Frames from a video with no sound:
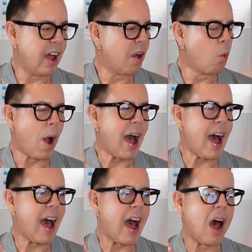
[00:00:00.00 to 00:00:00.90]

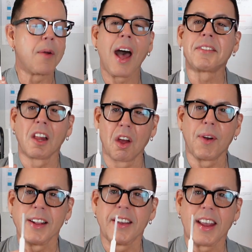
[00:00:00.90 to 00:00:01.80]
Wow, it has a lot of
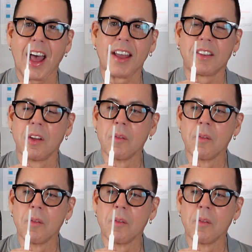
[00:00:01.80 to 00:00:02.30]
energy, guys.